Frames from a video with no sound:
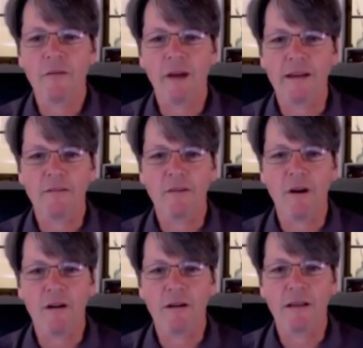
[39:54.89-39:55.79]
All right
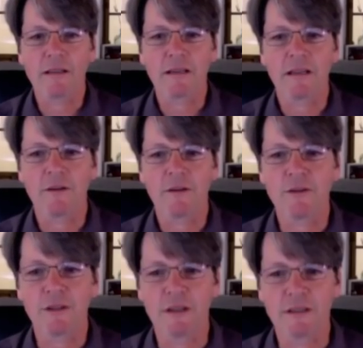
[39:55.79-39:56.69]
and wrong is an
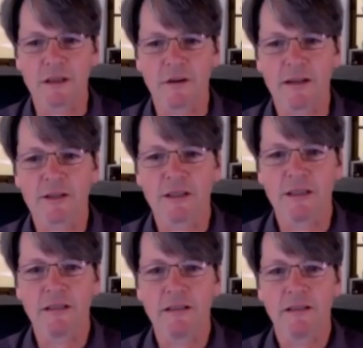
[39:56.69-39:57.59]
illusion, is the
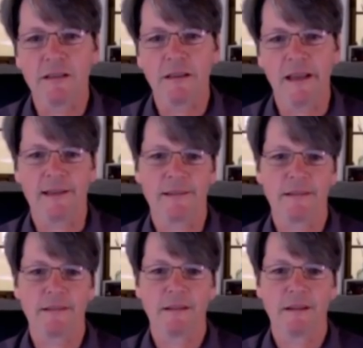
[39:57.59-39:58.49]
question.
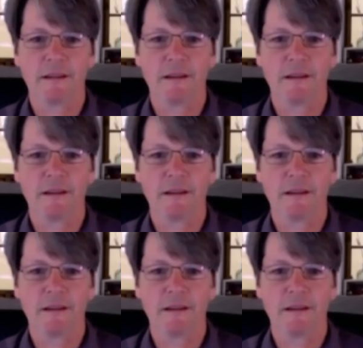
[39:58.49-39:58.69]
Yes.